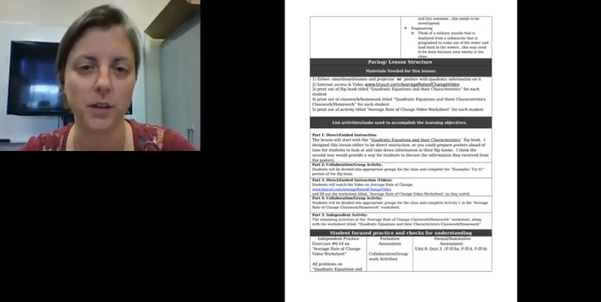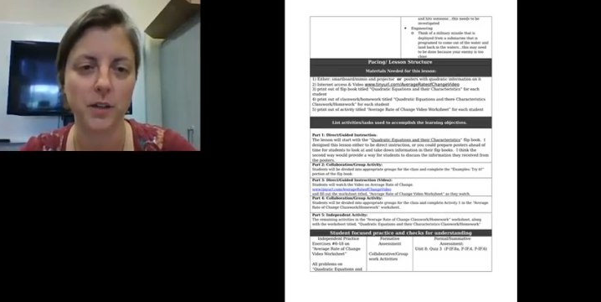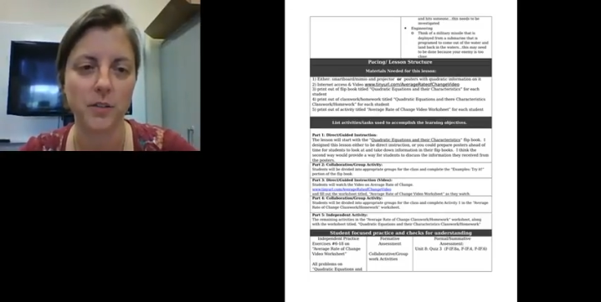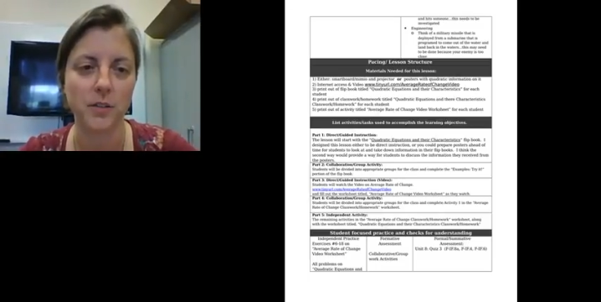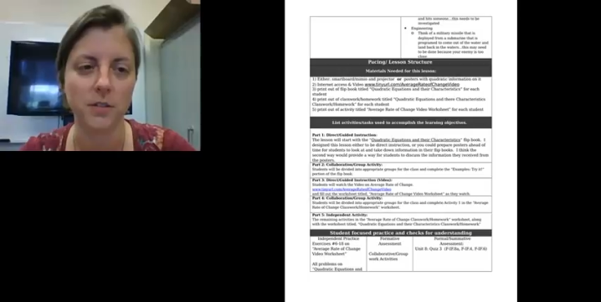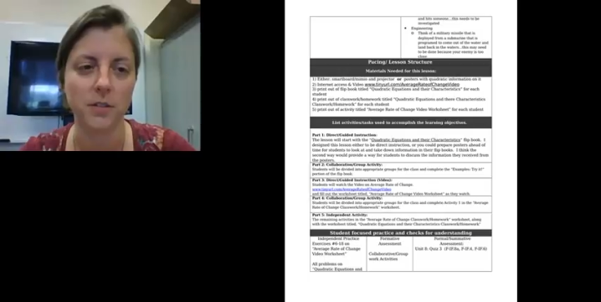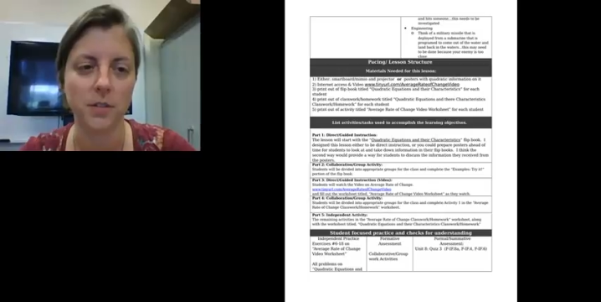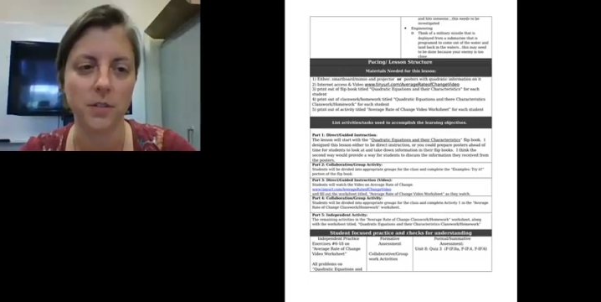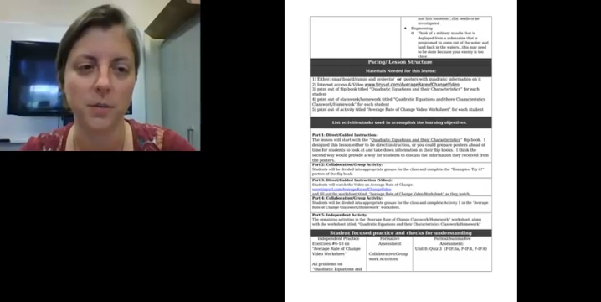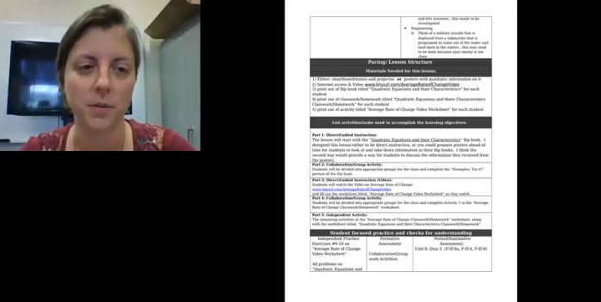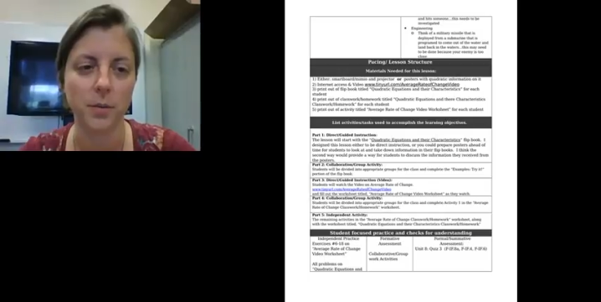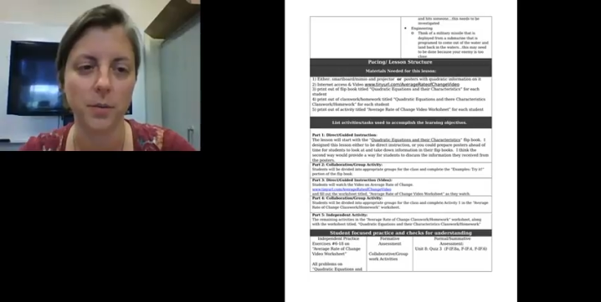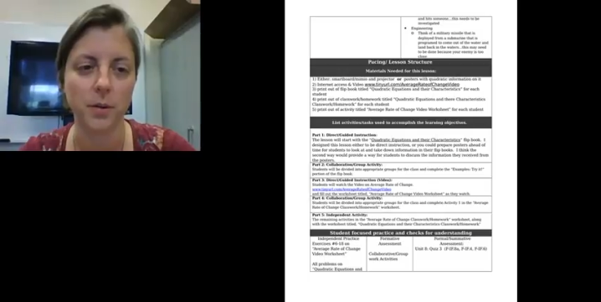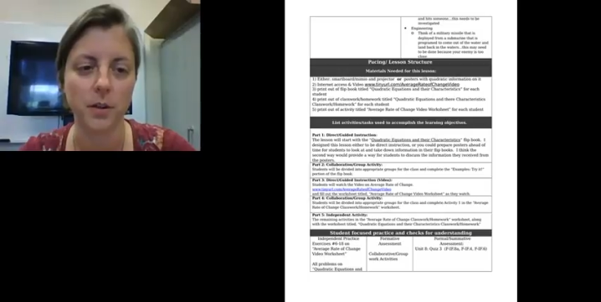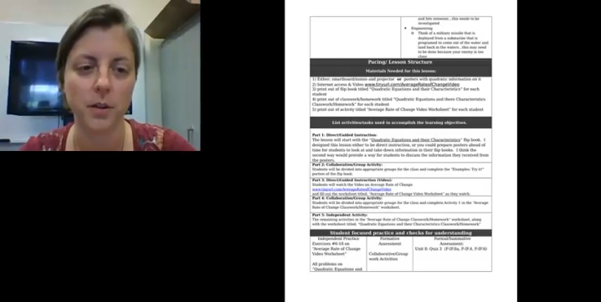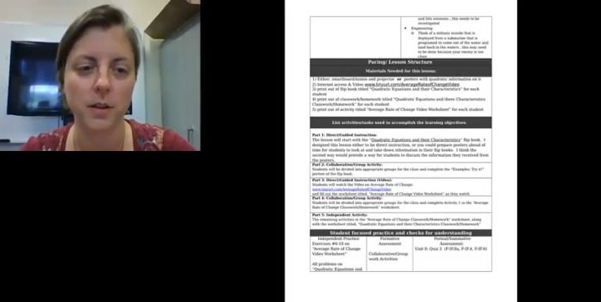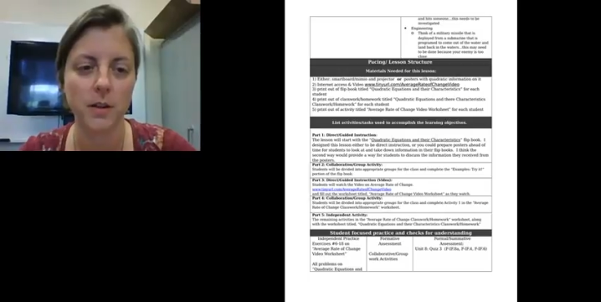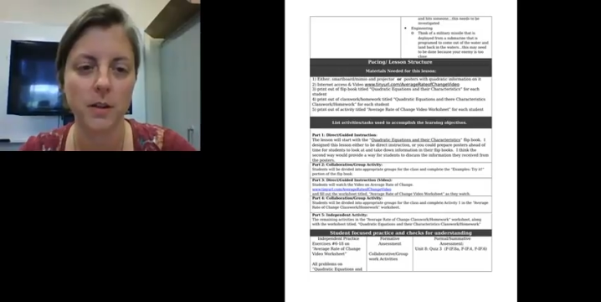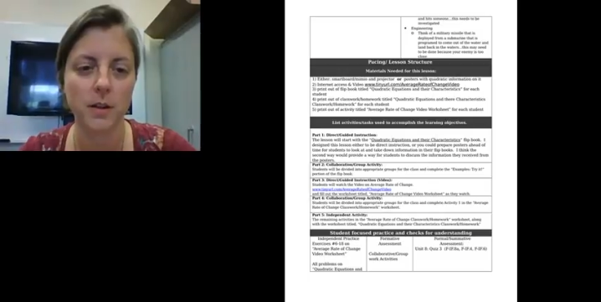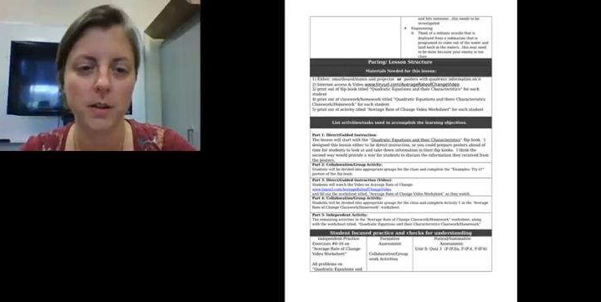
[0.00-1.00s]
on the
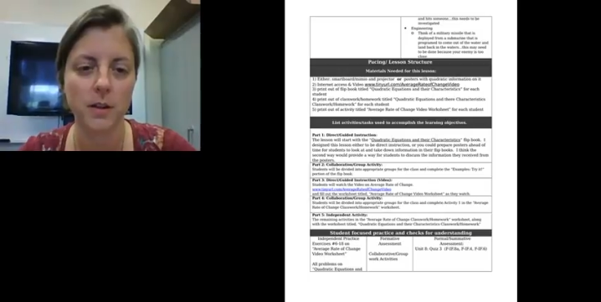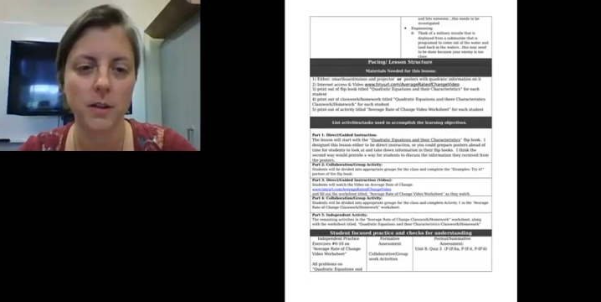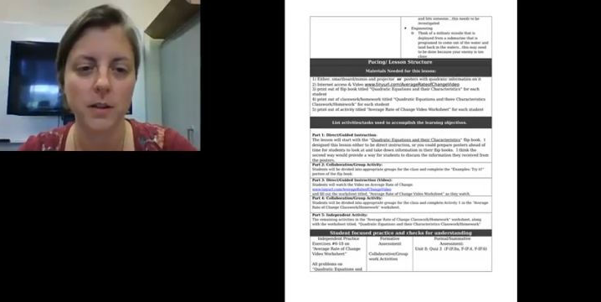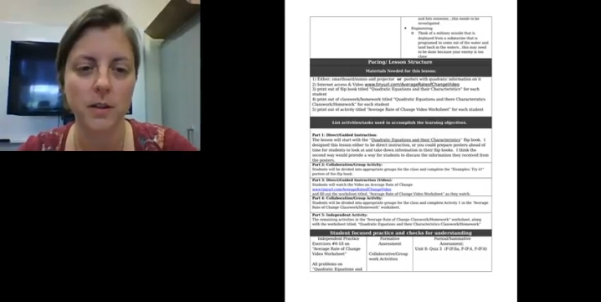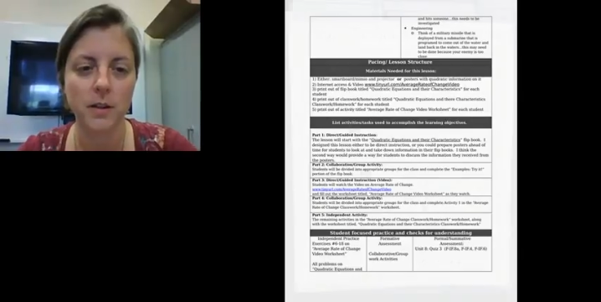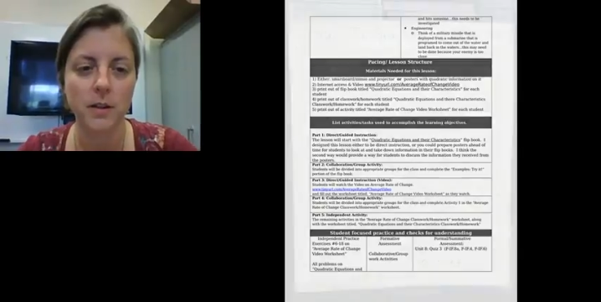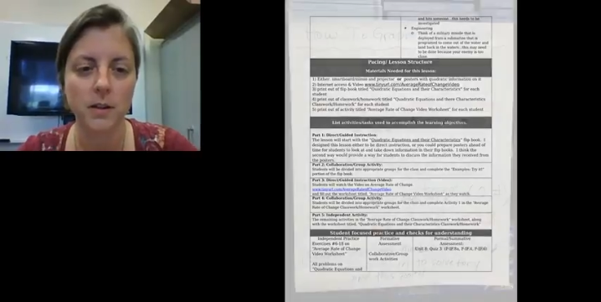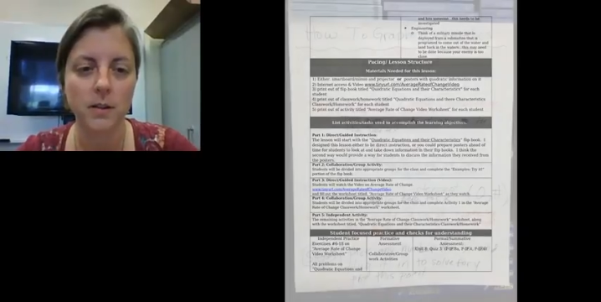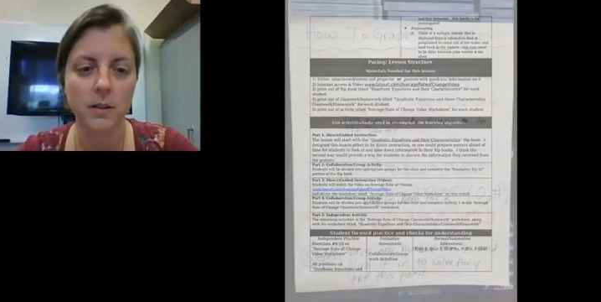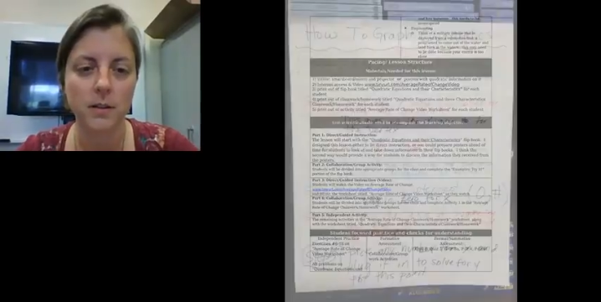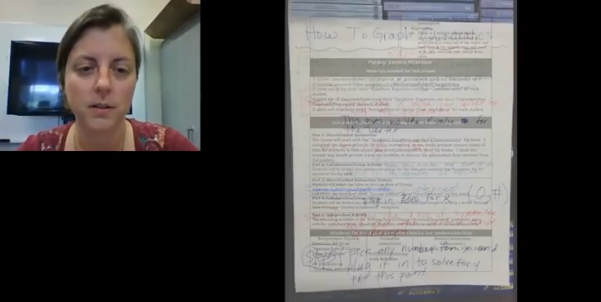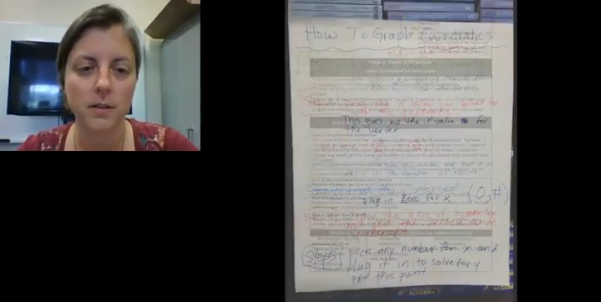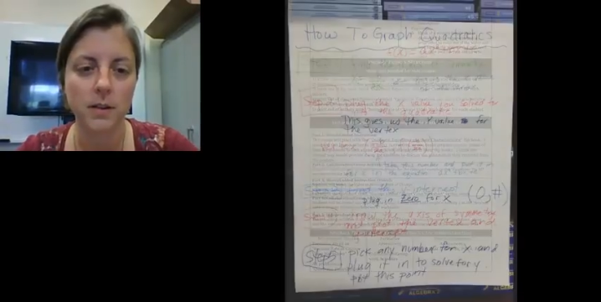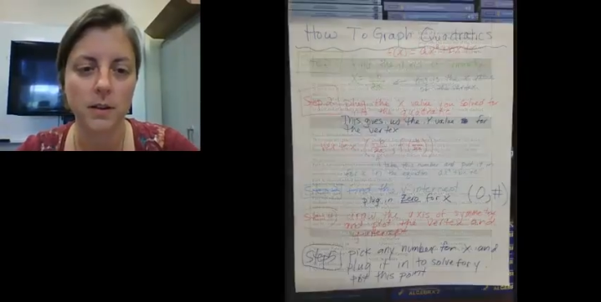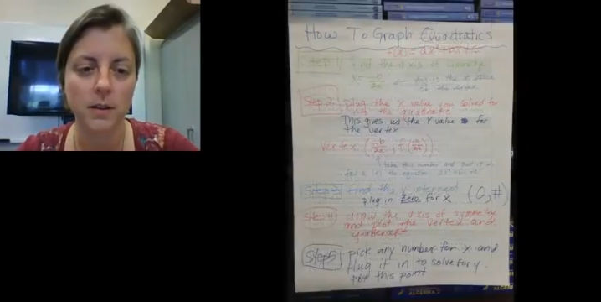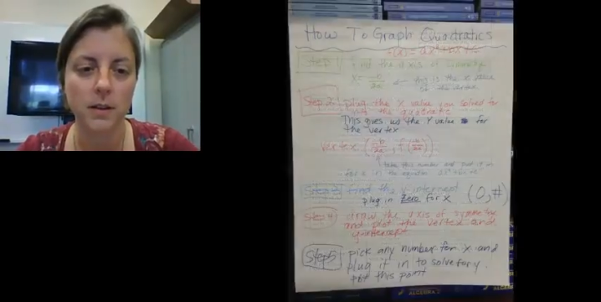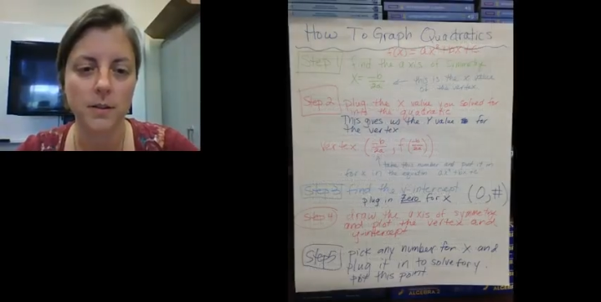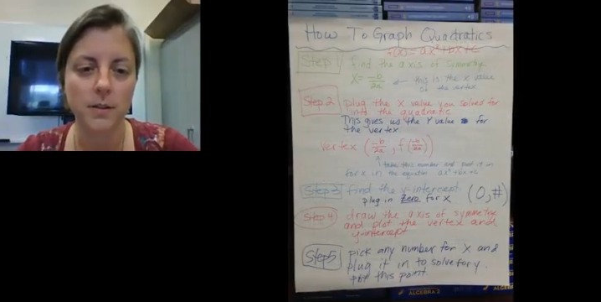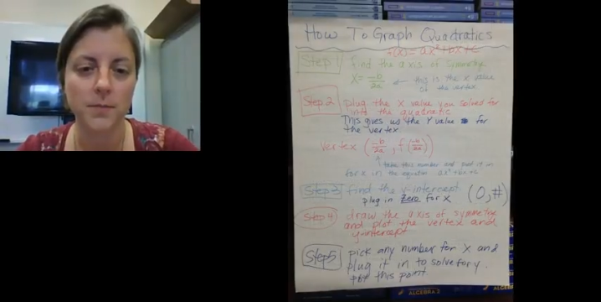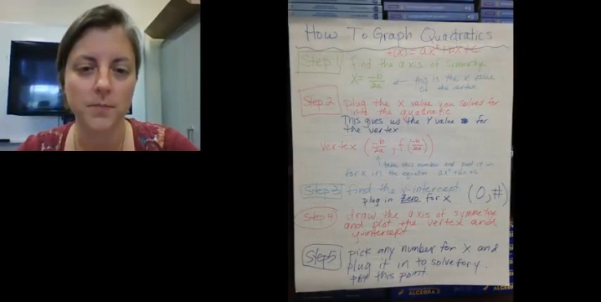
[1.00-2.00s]
flipbook.
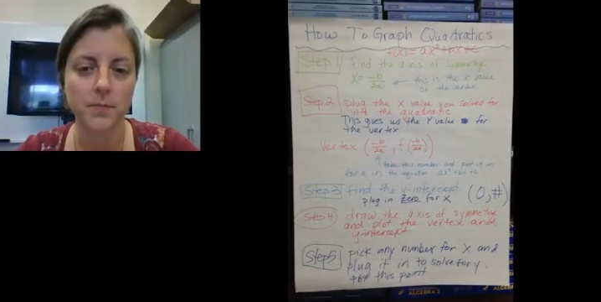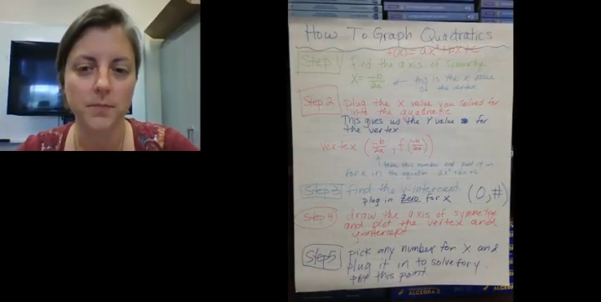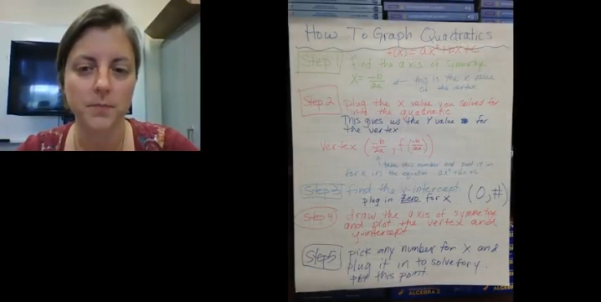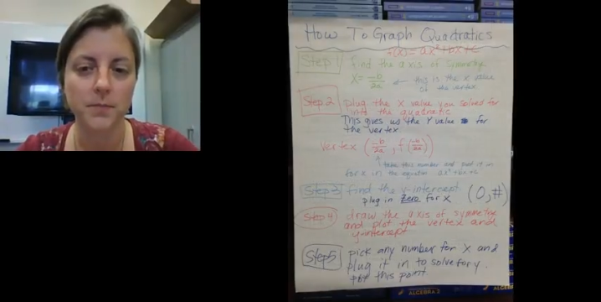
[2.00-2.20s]
Okay.